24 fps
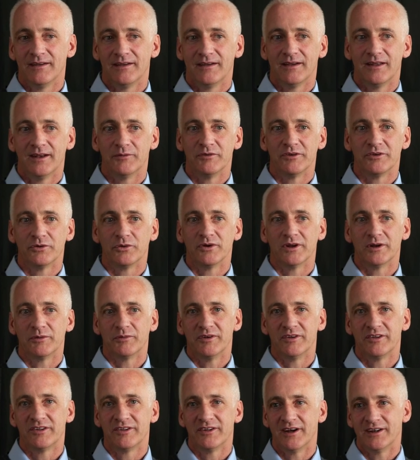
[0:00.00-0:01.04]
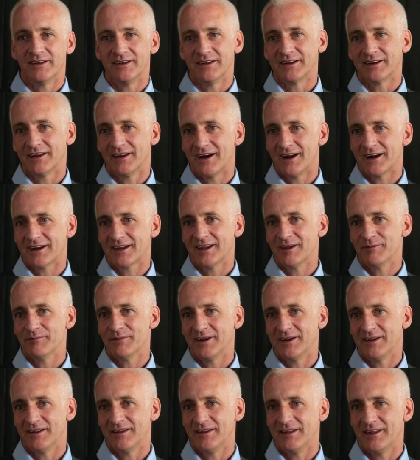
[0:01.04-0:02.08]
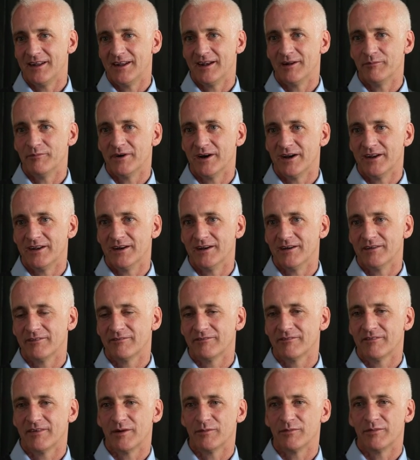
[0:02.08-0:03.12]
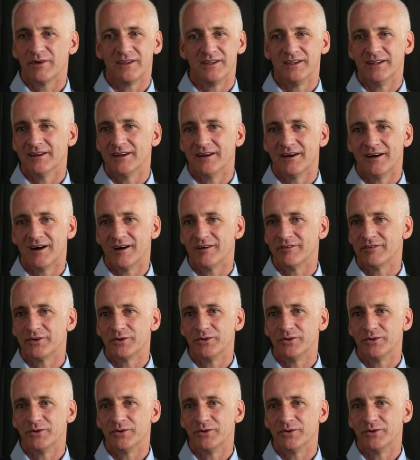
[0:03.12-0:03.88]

And it was only when Sandy Clark came in I had a year and a half,